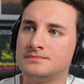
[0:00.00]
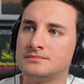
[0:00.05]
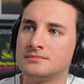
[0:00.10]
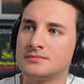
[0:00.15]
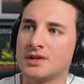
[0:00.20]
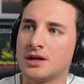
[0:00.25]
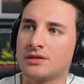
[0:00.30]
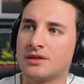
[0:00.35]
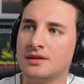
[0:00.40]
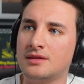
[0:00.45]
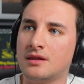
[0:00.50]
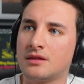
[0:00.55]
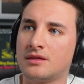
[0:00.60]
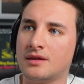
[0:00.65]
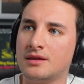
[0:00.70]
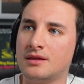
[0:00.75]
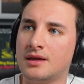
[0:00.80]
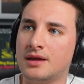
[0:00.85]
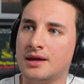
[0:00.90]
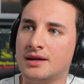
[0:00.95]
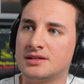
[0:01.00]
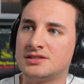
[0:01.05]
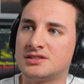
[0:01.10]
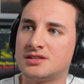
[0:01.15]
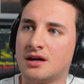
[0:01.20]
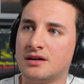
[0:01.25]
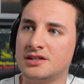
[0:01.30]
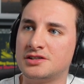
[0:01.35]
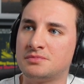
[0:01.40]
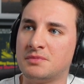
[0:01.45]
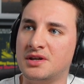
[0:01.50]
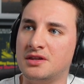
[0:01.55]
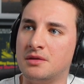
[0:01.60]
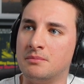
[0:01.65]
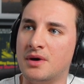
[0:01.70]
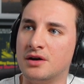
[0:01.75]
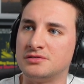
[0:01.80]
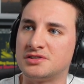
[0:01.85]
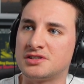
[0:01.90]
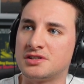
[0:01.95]
I think the thing that excites me the
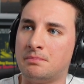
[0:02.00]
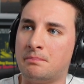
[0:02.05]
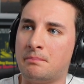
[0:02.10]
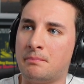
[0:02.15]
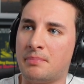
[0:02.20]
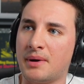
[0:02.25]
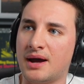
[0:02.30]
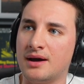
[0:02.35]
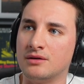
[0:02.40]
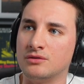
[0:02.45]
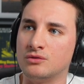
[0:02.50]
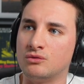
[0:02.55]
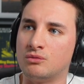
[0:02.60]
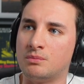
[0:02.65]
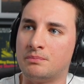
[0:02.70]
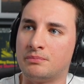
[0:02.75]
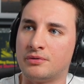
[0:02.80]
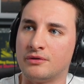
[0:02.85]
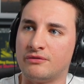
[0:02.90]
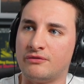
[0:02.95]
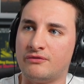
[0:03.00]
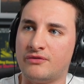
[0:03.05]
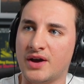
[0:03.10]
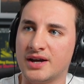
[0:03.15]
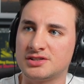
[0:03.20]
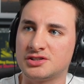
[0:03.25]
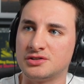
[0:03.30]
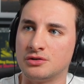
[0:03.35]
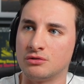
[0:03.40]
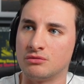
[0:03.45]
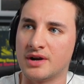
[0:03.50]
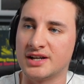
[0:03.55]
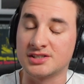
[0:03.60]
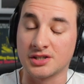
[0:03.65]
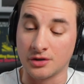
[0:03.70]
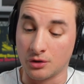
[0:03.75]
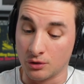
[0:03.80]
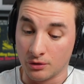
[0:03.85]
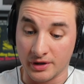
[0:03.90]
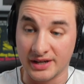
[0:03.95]
most about professional wrestling,
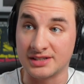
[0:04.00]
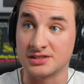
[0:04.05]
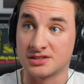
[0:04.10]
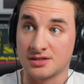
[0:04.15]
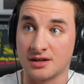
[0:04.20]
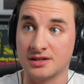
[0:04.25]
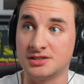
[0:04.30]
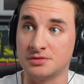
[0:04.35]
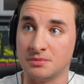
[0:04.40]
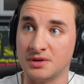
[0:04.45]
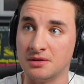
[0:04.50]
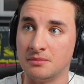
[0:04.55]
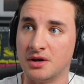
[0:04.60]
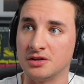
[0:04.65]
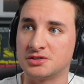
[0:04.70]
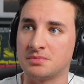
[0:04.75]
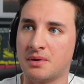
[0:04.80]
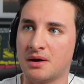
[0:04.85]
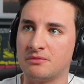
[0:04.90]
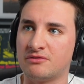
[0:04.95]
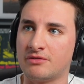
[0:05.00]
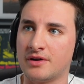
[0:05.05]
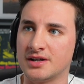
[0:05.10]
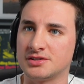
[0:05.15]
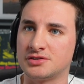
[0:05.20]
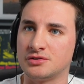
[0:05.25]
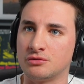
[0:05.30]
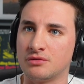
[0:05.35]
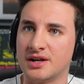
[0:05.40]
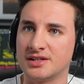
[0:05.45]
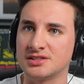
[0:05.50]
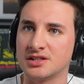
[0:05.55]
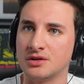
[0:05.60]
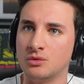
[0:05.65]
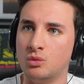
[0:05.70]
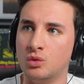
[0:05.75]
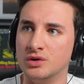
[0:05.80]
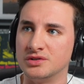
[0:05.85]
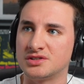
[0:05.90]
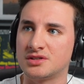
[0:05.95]
or excited me the most about professional wrestling,
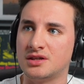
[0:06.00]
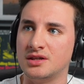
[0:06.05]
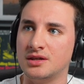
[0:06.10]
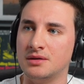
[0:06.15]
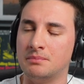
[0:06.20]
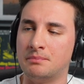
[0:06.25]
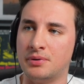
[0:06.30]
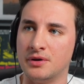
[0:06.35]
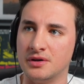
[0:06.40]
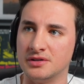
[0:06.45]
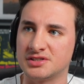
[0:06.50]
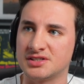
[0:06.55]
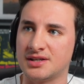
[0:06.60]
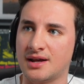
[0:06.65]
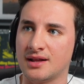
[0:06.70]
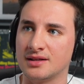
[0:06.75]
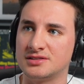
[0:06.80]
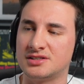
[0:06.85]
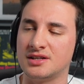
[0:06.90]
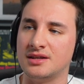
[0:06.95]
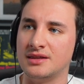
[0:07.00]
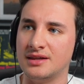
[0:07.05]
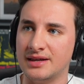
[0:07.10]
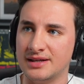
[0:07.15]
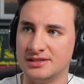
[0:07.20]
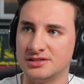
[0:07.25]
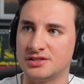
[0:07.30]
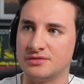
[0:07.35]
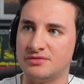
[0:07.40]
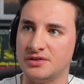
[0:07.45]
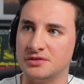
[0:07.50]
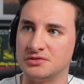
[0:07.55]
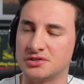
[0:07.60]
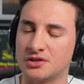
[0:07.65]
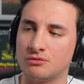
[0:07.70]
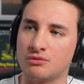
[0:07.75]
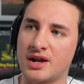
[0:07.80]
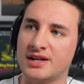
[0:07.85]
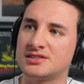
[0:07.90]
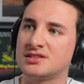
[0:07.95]
was the personality and the interviews. The
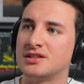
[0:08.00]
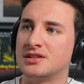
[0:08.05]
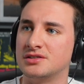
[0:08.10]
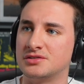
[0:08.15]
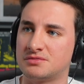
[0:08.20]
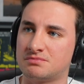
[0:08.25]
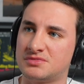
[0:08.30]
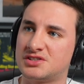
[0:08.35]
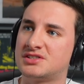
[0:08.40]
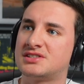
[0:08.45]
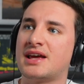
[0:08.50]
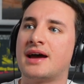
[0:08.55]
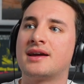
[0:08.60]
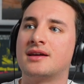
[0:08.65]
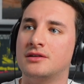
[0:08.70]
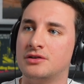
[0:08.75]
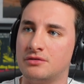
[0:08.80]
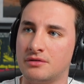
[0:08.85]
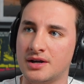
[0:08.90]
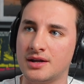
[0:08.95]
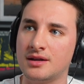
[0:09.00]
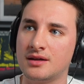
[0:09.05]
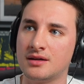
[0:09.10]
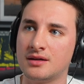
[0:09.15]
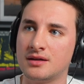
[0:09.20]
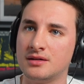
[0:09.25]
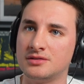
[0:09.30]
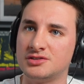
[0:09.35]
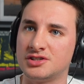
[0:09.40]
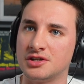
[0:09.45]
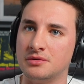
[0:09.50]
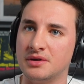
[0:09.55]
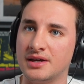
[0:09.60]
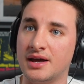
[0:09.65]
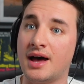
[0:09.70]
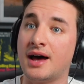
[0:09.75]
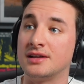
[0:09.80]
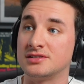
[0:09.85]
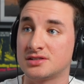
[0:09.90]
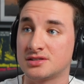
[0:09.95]
wrestling's secondary to it.
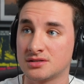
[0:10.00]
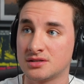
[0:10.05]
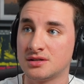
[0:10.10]
As